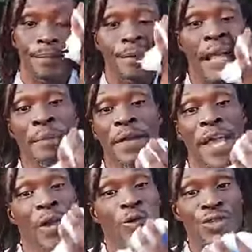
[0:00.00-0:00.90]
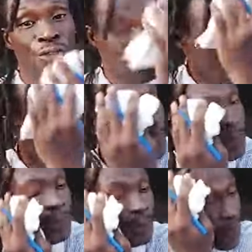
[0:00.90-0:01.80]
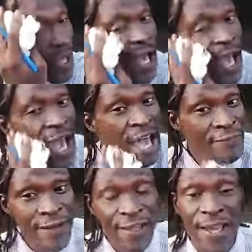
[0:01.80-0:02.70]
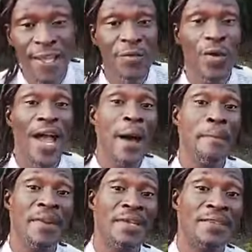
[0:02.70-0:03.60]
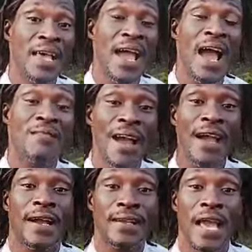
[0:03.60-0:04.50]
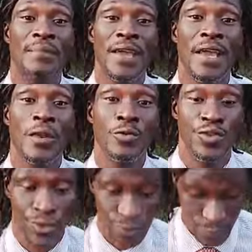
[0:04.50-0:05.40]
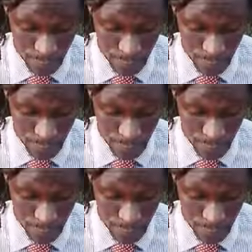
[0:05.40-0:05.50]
That'd be illusion. Everything what happened inside Iraq, that be illusion.